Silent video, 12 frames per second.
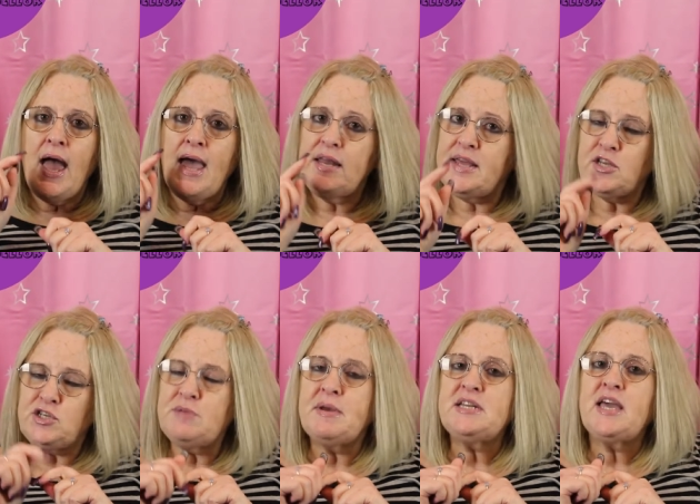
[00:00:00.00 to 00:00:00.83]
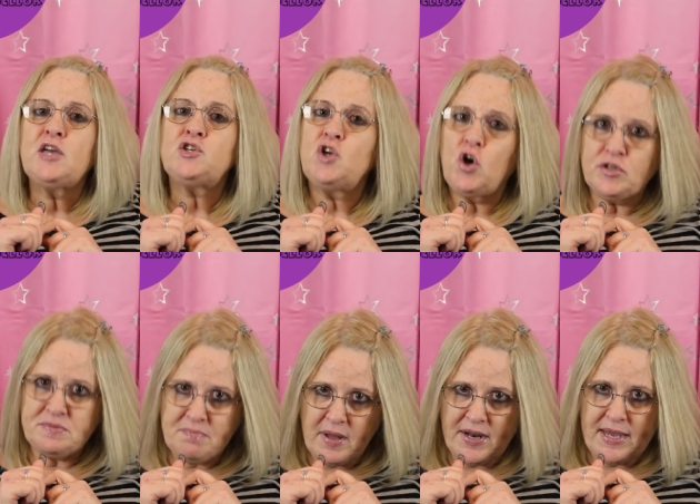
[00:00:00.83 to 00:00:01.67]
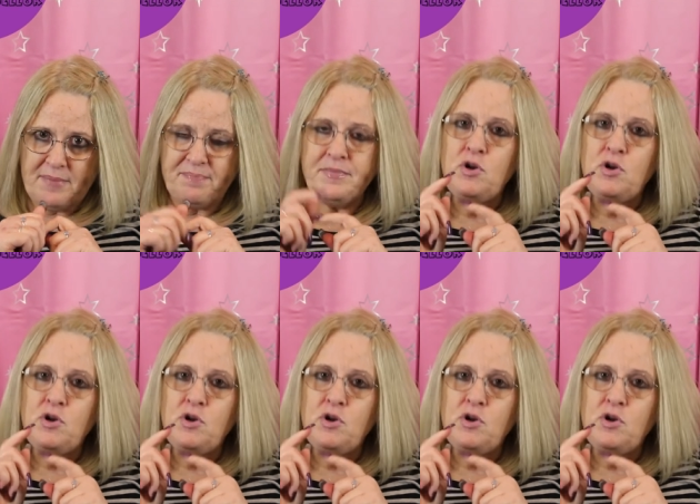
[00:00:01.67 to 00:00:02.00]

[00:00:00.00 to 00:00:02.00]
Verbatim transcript: ADHD medication costs money.